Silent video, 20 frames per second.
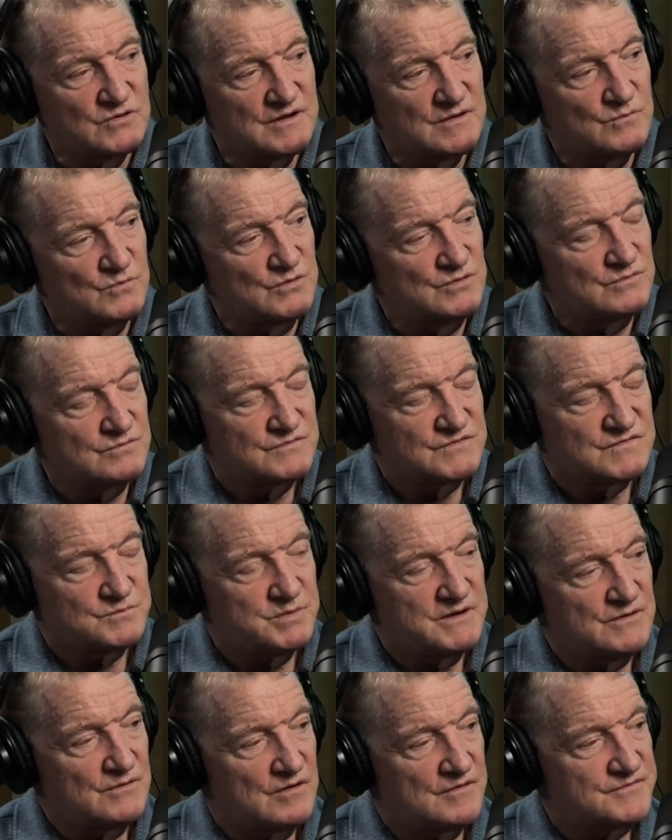and then we'll
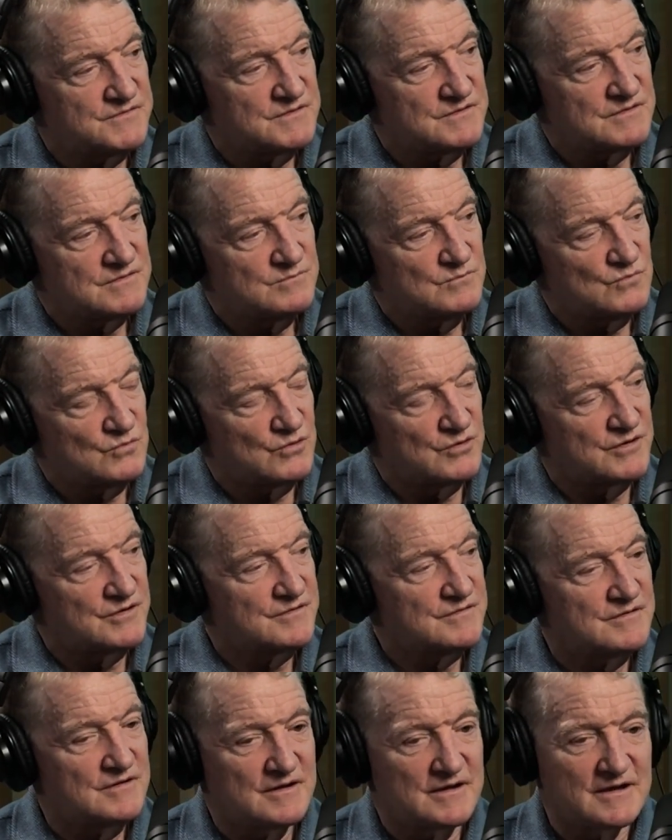spin off to
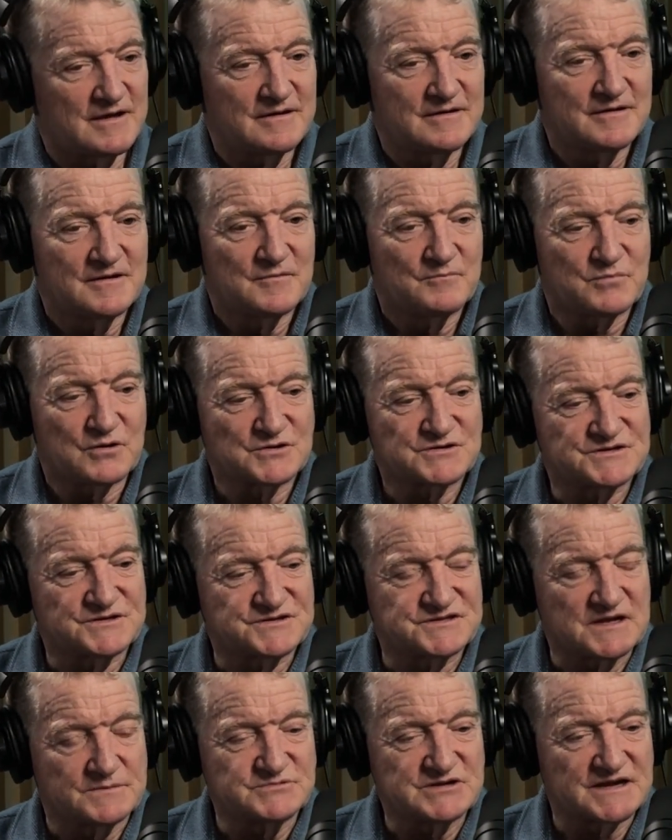more
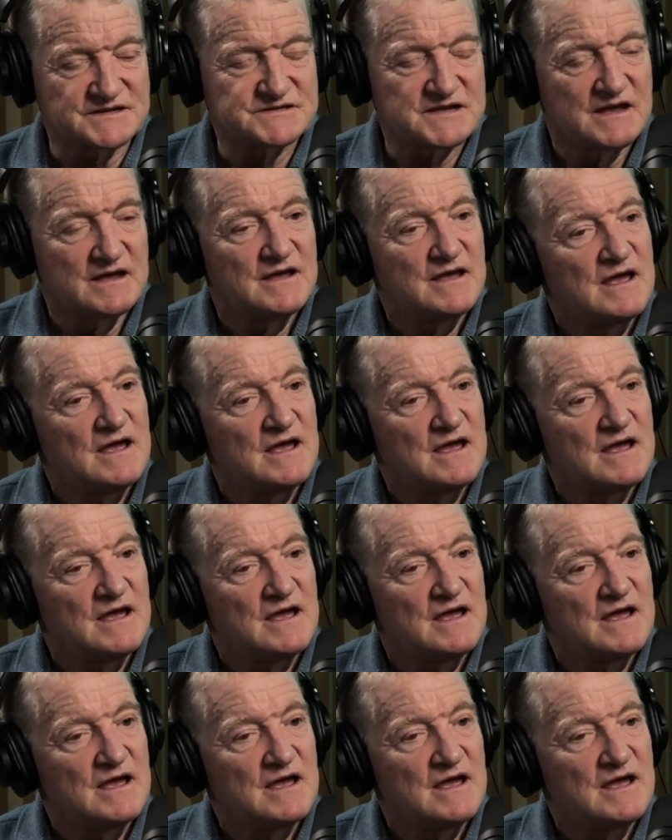personal subjects.